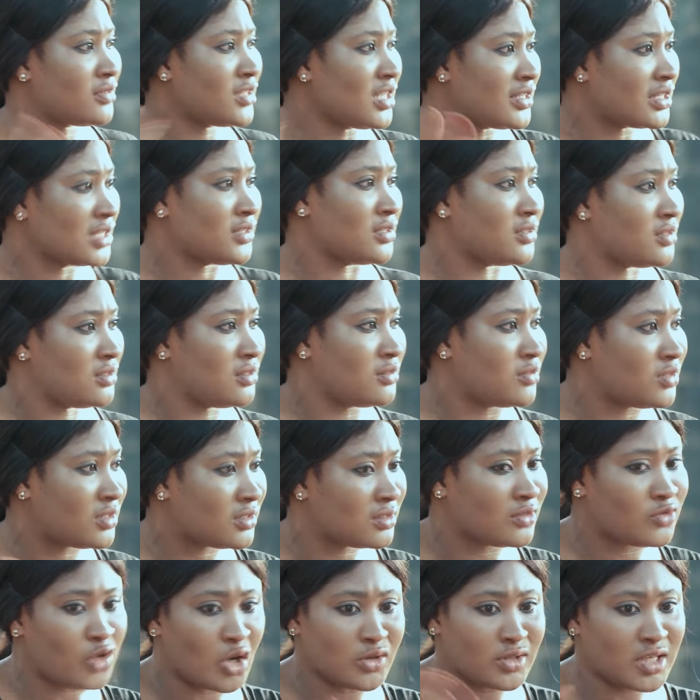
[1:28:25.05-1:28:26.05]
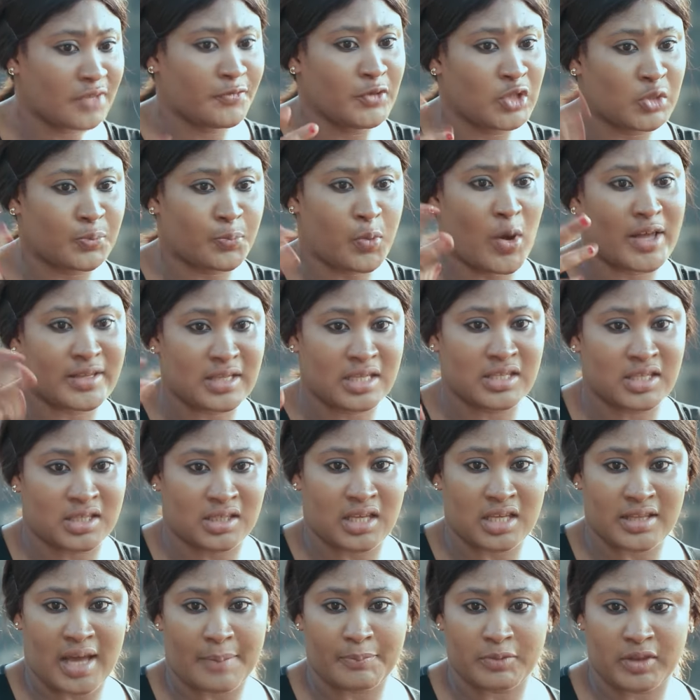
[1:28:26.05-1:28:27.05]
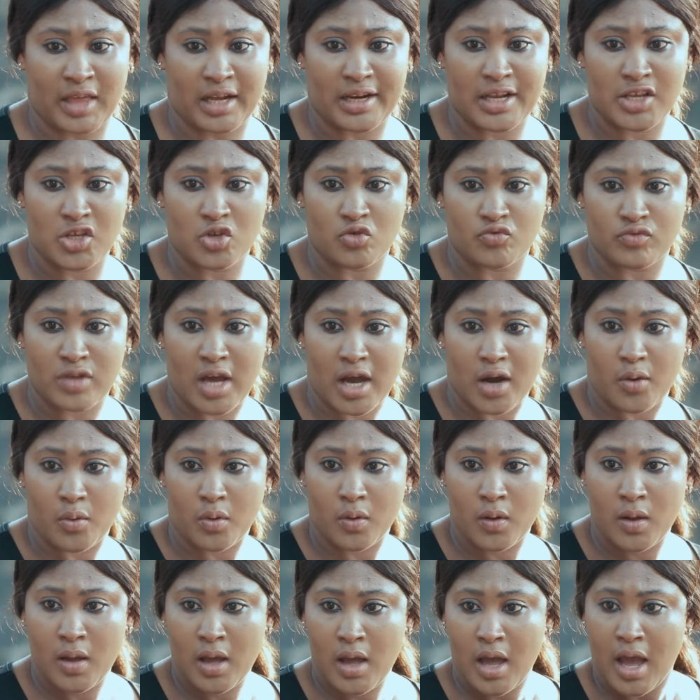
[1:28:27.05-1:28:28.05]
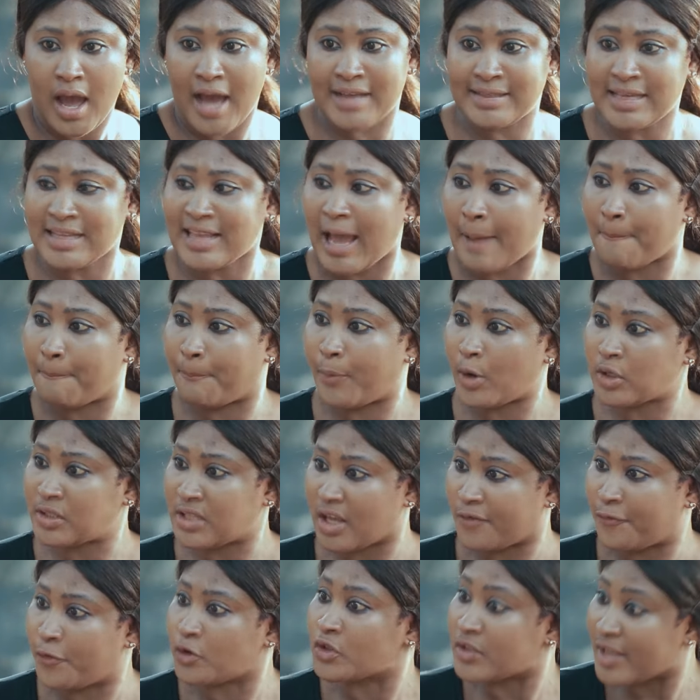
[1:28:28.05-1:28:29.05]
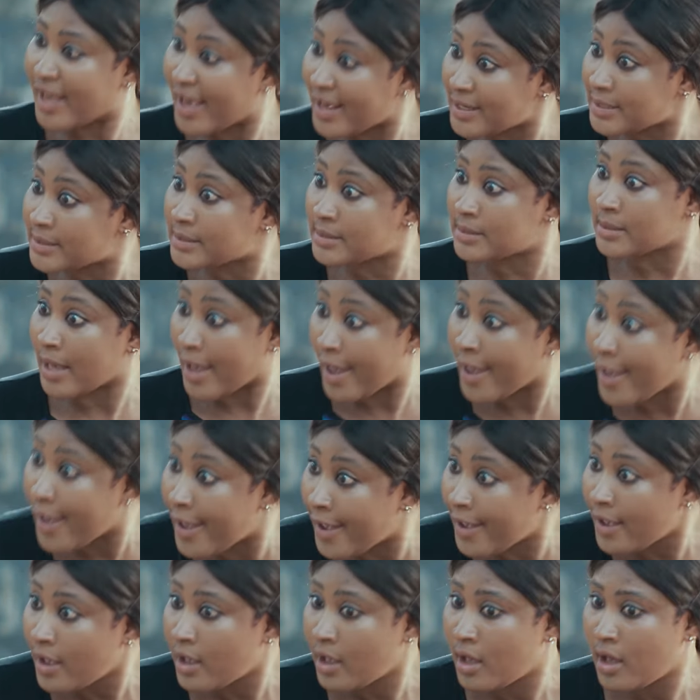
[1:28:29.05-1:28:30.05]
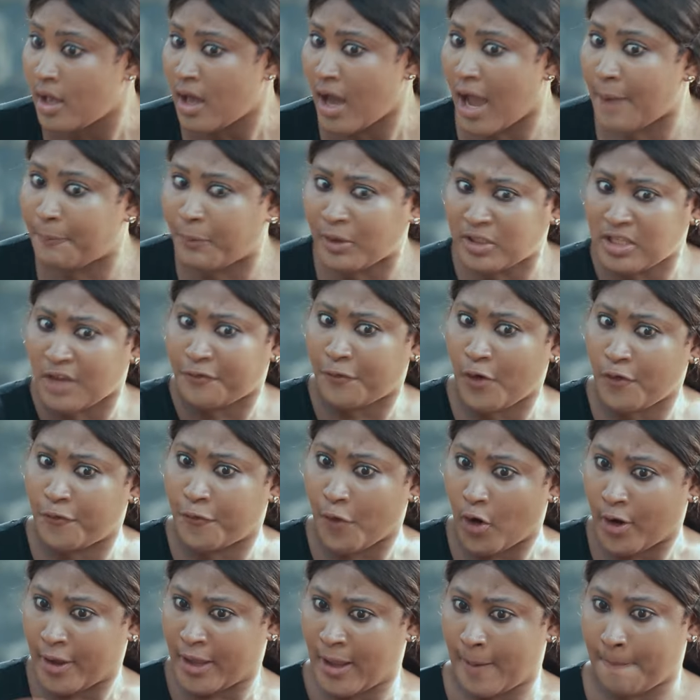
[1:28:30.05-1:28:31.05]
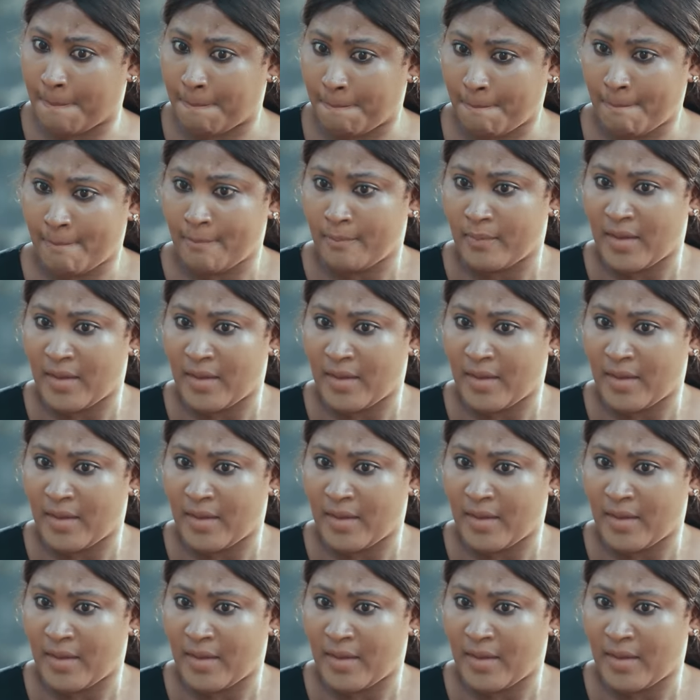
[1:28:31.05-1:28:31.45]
This is, don't even spoil this thing, I'm telling you now. I said I bought a phone, yes. Uh-huh. I bought a phone for him.